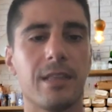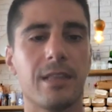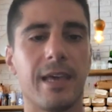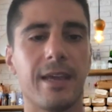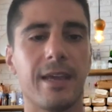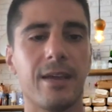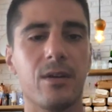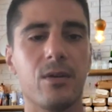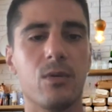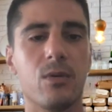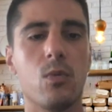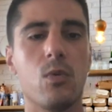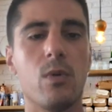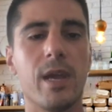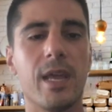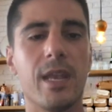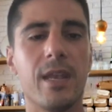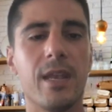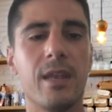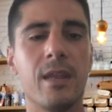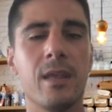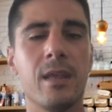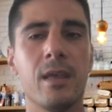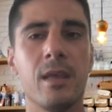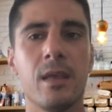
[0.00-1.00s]
Like
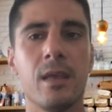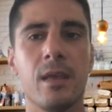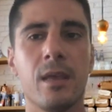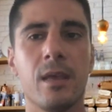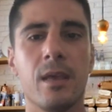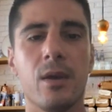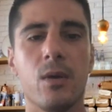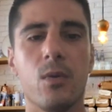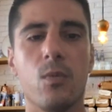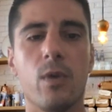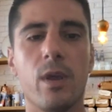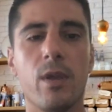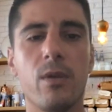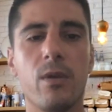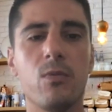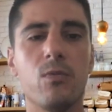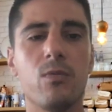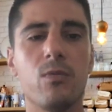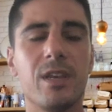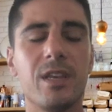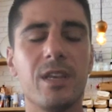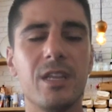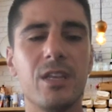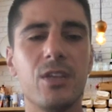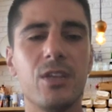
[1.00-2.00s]
when
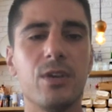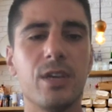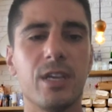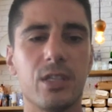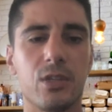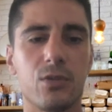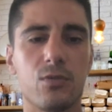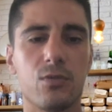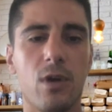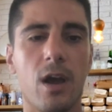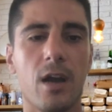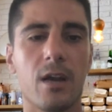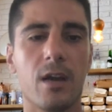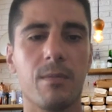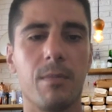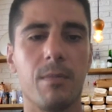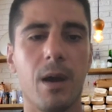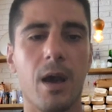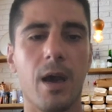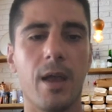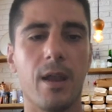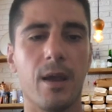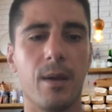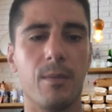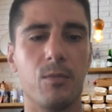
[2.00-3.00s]
did you hit rock
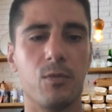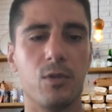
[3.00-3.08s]
bottom?